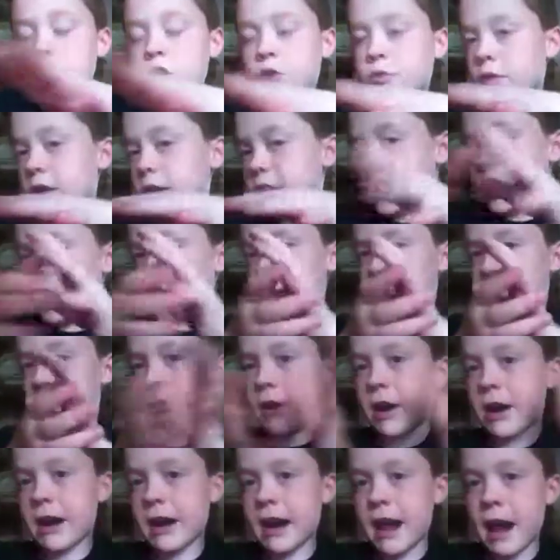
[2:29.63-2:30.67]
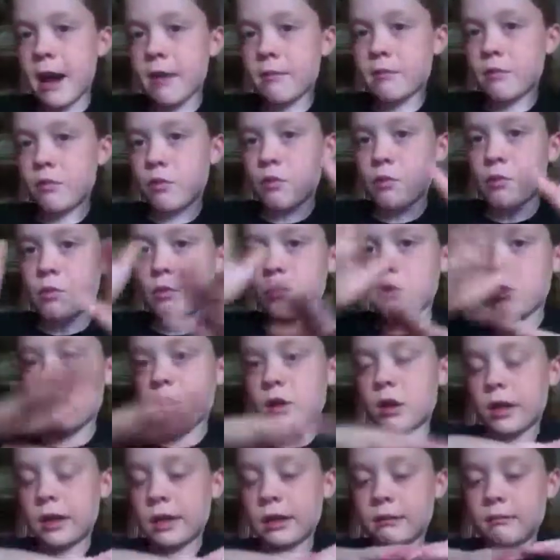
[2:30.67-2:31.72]
you want to spread it out
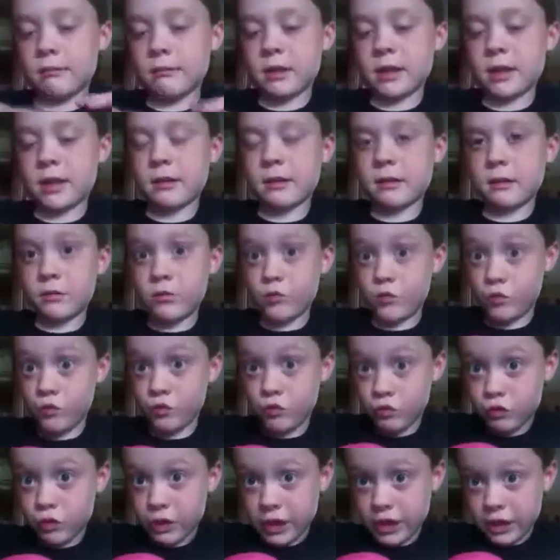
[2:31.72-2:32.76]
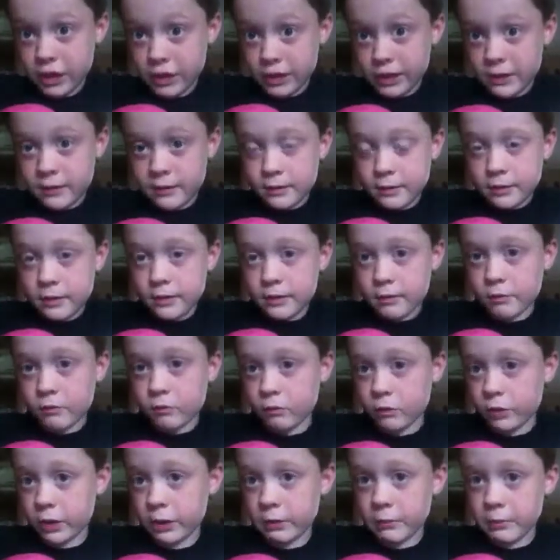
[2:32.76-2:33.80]
more, like really,
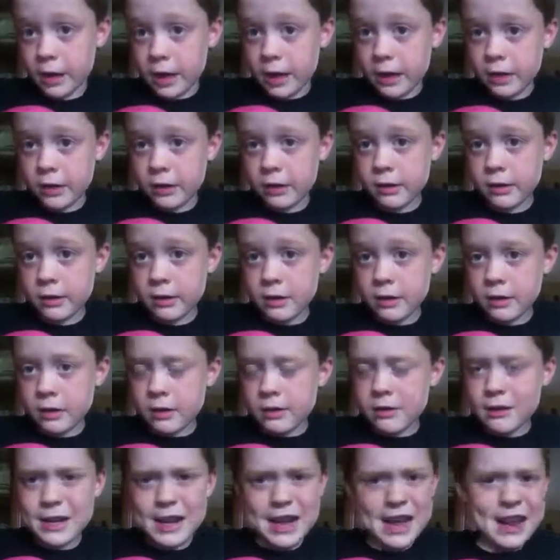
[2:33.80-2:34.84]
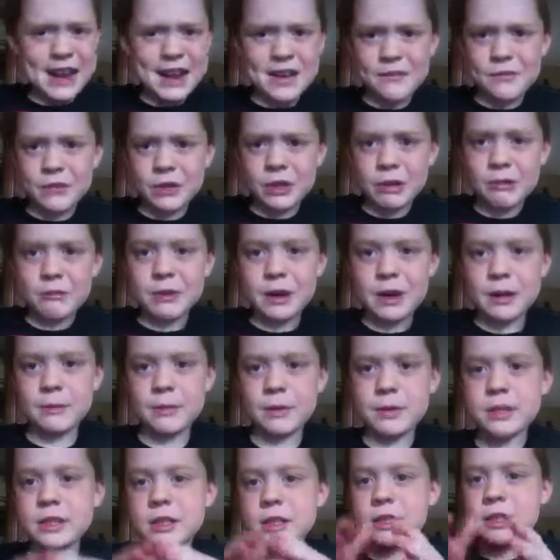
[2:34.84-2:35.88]
really wide. Nah, not really wide,
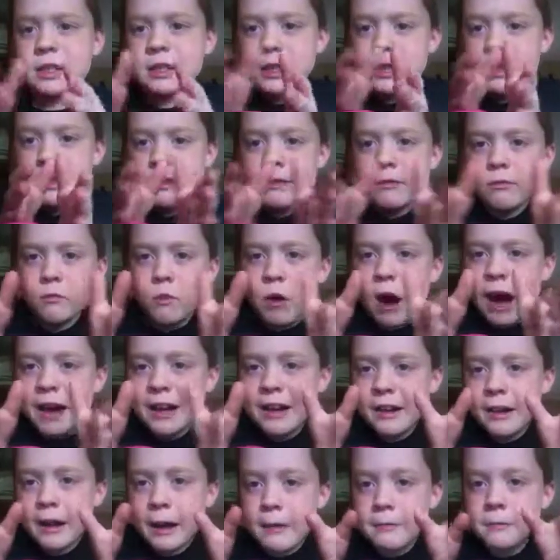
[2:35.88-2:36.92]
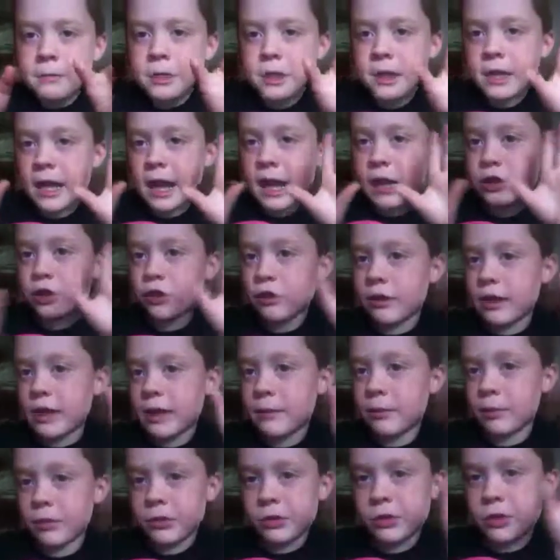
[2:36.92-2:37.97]
but just wide enough so that you're
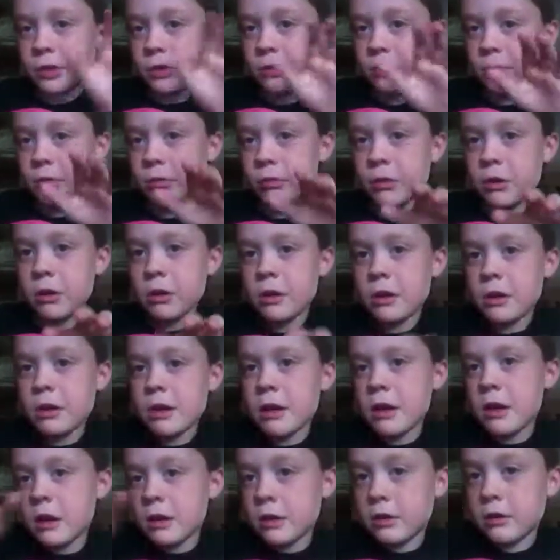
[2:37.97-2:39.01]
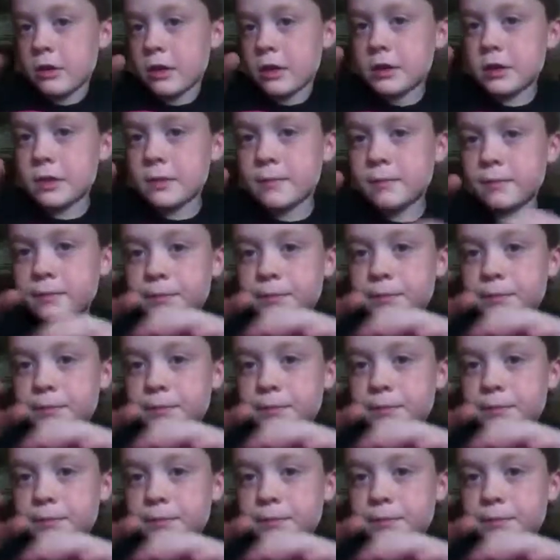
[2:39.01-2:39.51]
able to do this.